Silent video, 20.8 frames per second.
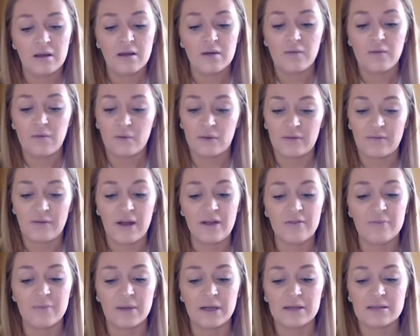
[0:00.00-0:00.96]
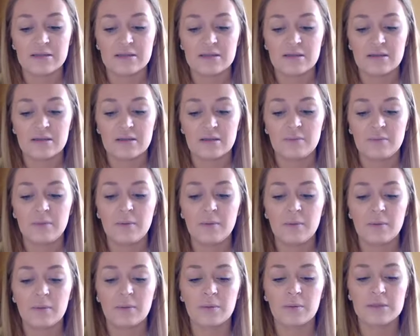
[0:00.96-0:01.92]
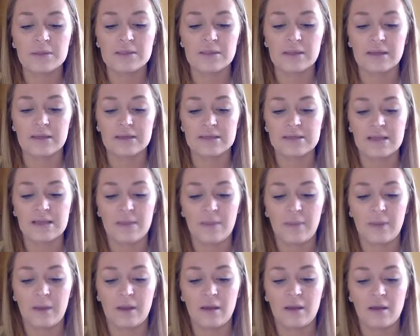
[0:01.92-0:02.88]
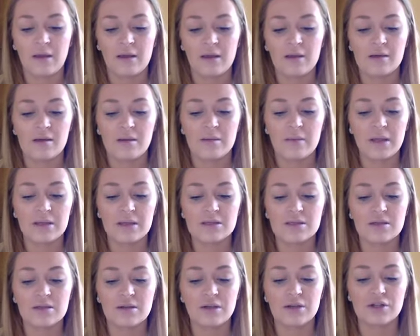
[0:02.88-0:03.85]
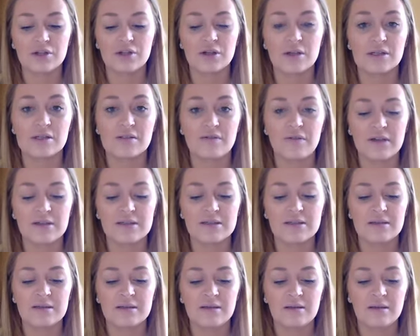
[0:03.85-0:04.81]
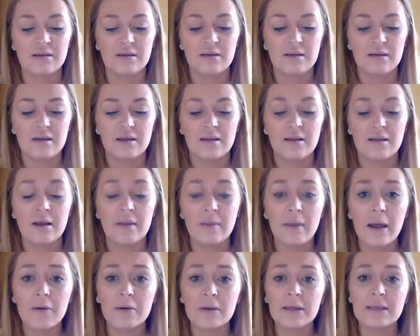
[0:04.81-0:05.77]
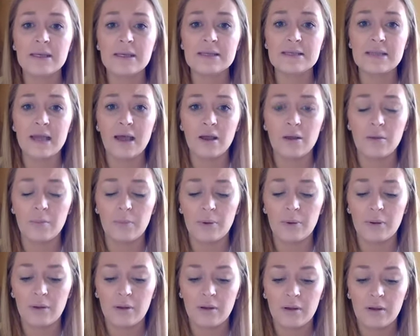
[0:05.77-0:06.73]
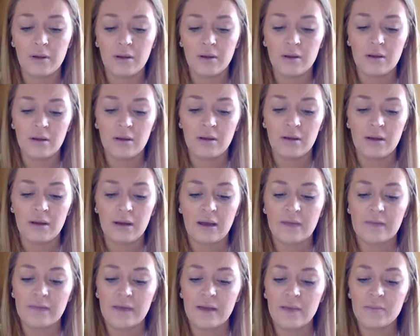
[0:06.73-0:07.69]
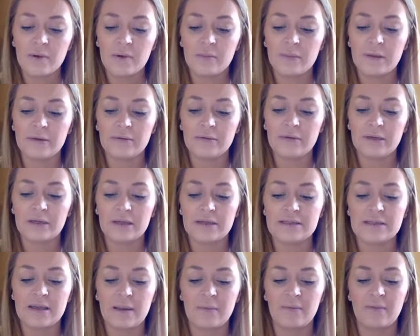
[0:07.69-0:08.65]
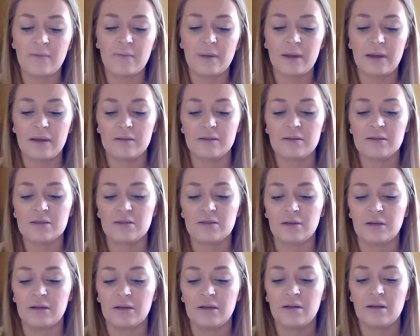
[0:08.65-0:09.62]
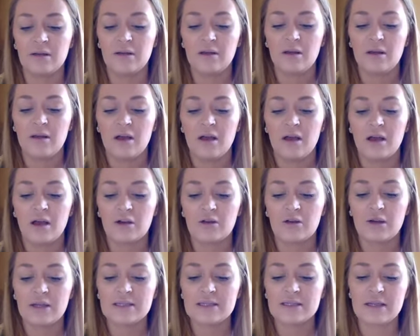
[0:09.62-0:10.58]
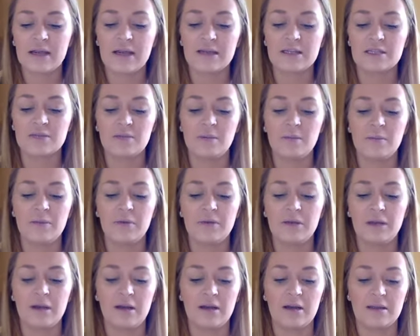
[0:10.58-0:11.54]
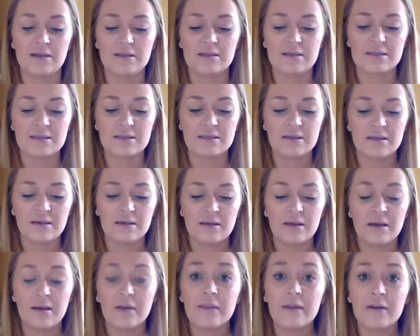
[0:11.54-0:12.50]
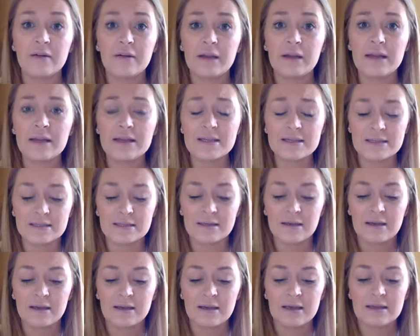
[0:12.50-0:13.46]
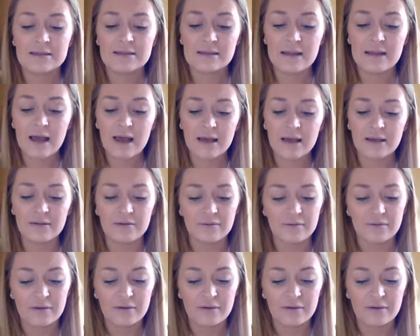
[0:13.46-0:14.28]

45 minutes. People were whistling and stamping. A man stood and shook his fist. Let him out. He needs help. At that moment, Houdini stepped from behind the screen. A great sigh swept through the audience. There he is! He's alive!